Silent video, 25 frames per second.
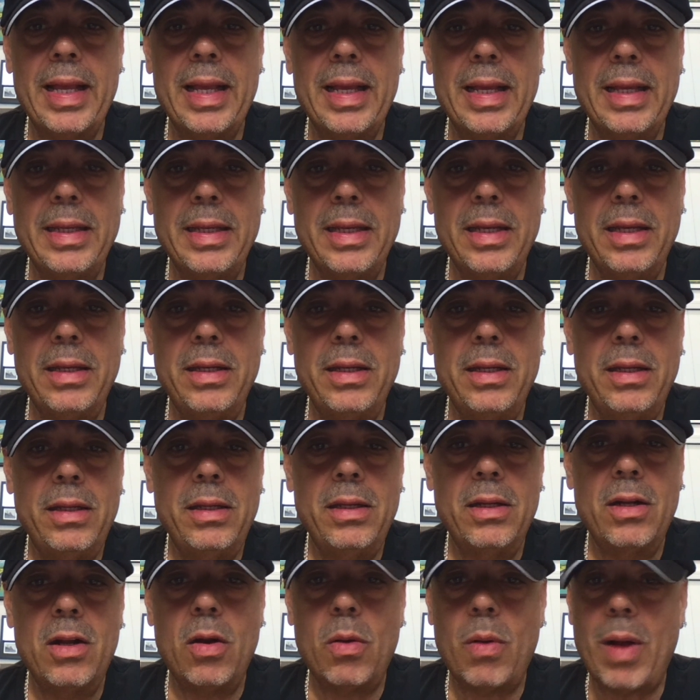
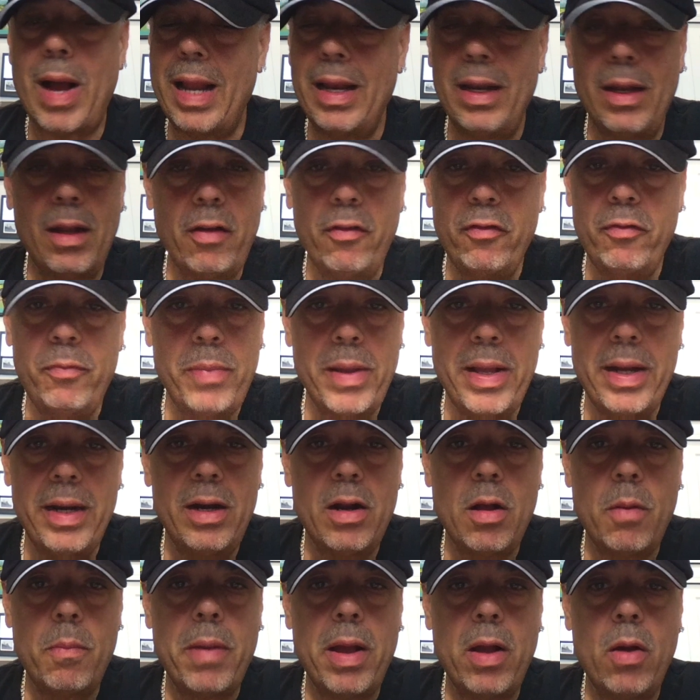you know, I love betting
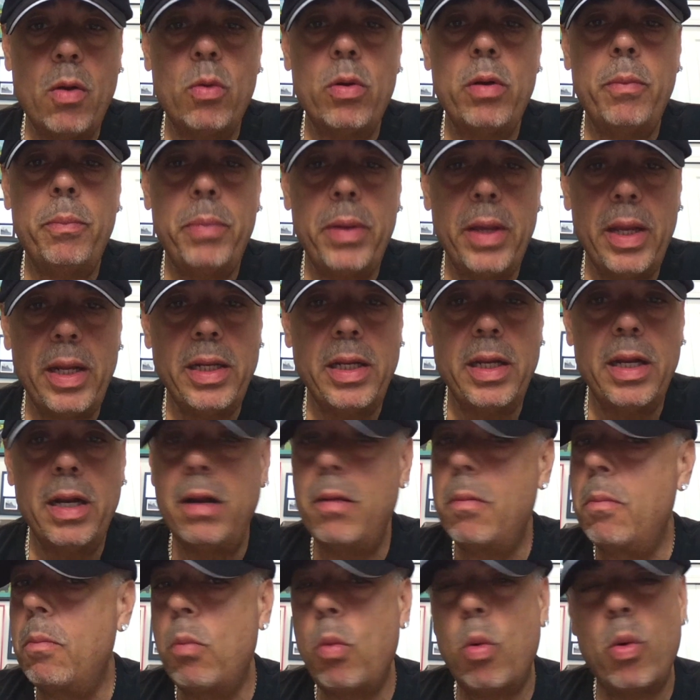on my own
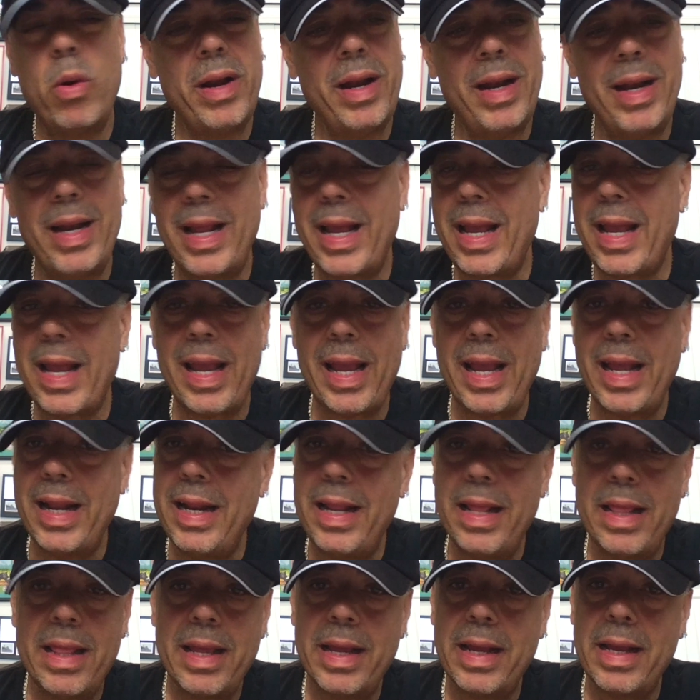opinion more than
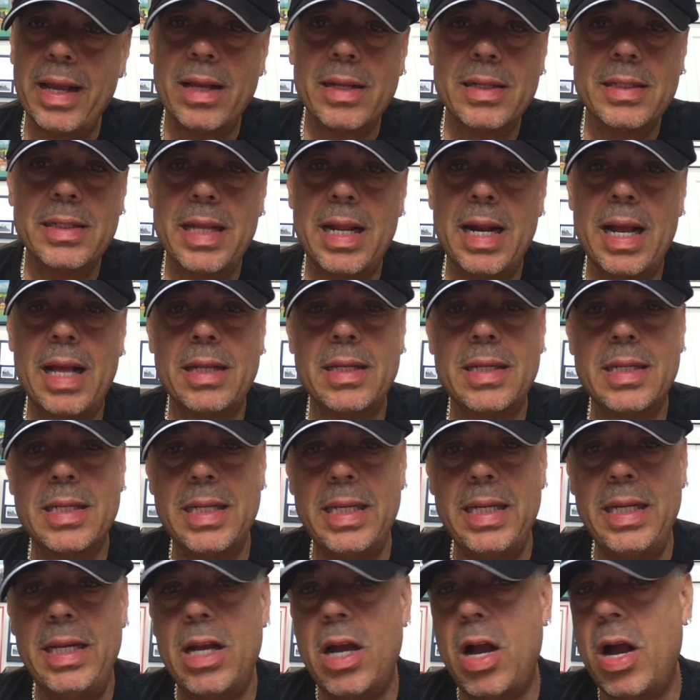anything else that I'll
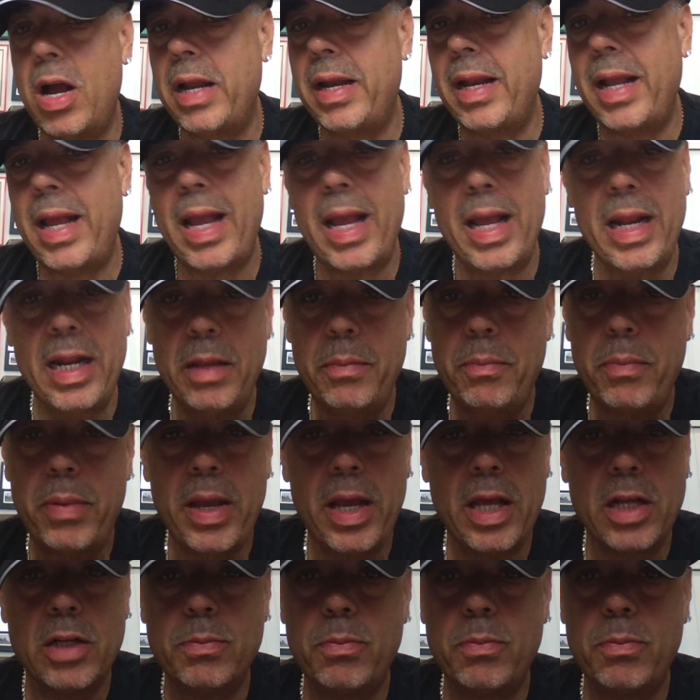see on any past